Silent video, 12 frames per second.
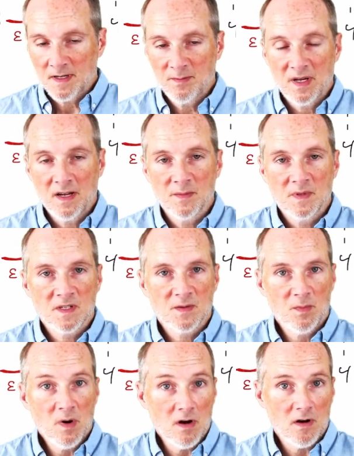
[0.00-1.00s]
becomes
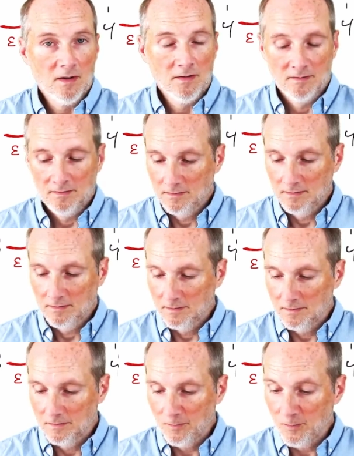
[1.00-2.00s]
small?
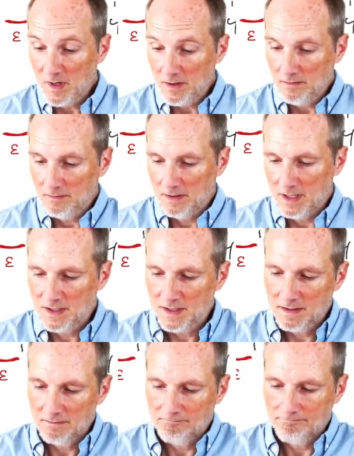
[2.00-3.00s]
Well, it just,
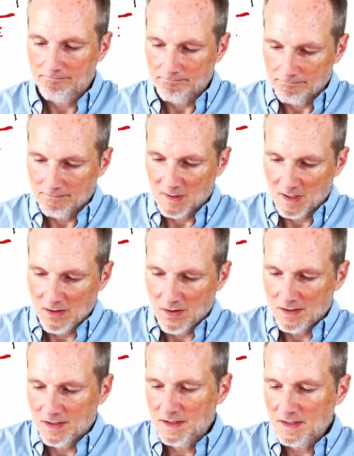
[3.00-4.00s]
you can
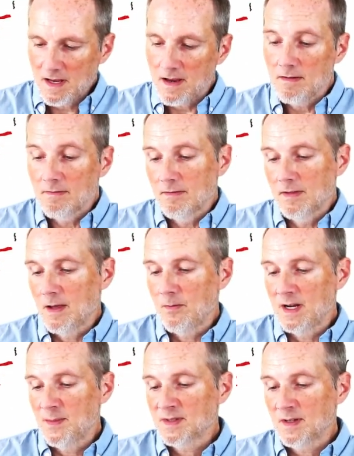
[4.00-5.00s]
just see that when
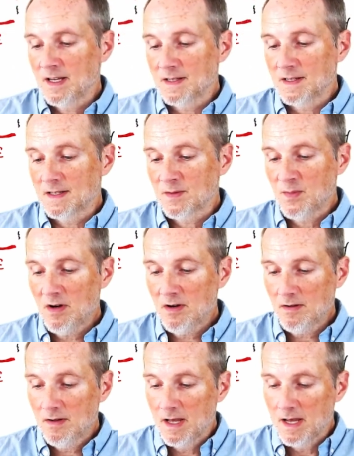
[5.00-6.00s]
epsilon gets
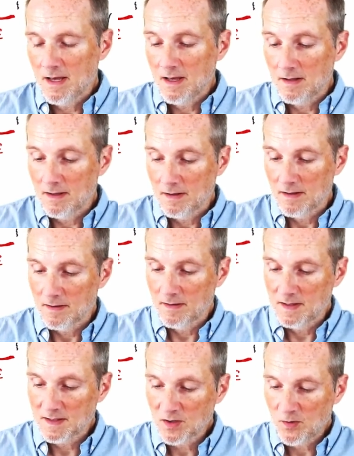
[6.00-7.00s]
small,
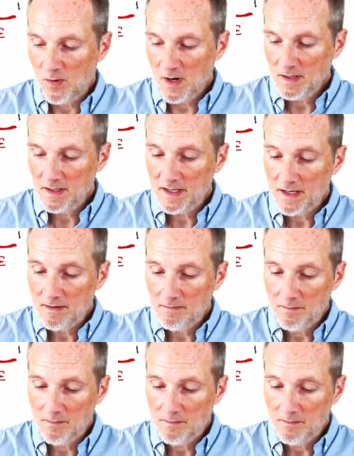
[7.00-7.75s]
this quantity